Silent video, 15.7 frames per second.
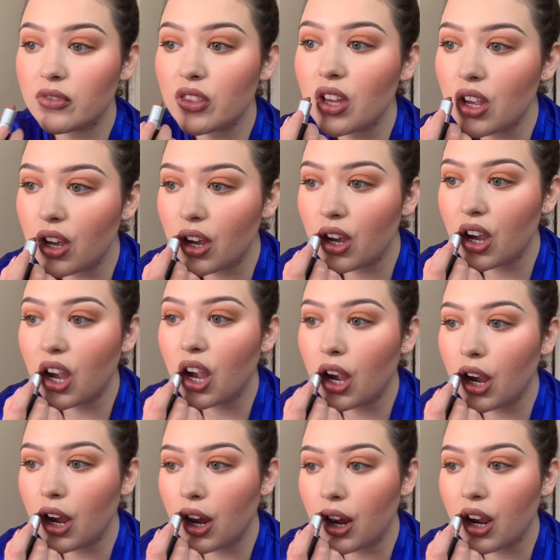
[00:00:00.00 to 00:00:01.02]
go back and
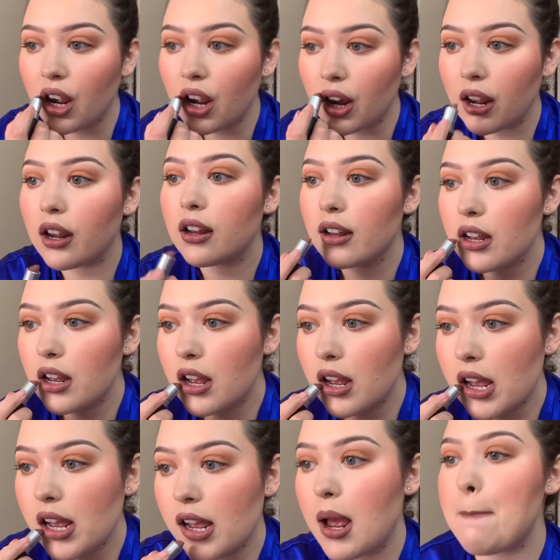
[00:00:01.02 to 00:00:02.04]
forth with the
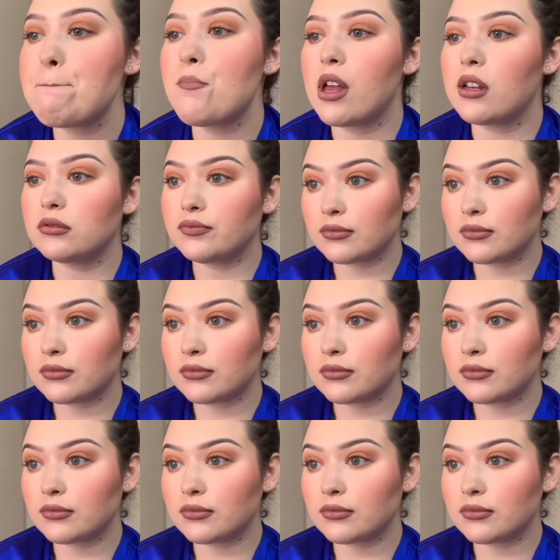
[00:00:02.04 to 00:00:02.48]
lip liner